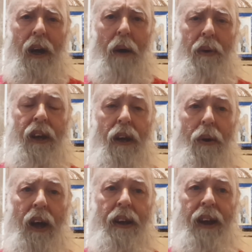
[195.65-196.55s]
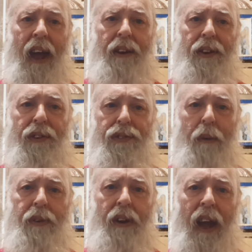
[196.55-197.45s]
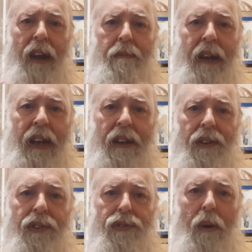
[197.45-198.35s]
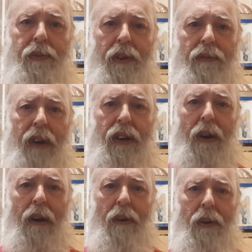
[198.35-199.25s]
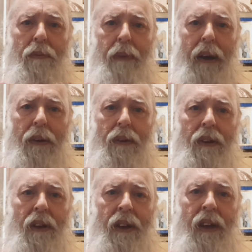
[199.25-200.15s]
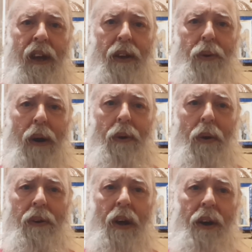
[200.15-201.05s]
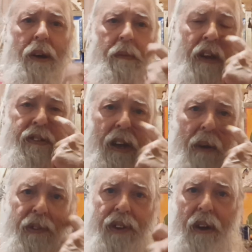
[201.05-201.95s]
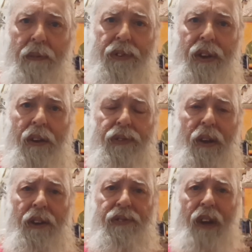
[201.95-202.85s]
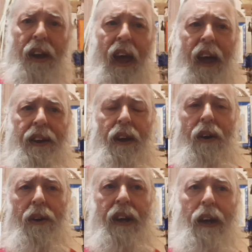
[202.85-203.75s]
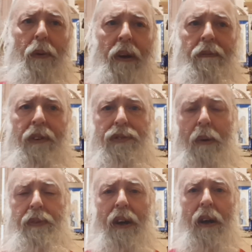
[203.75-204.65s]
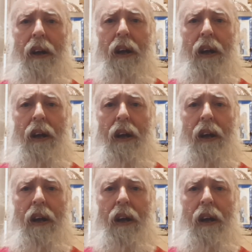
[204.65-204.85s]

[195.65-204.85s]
Uh, we can go ahead and add to the scripture, add meaning to the scripture right to our own peril and to our own condemnation ourselves. So let's not add or take away from the scripture.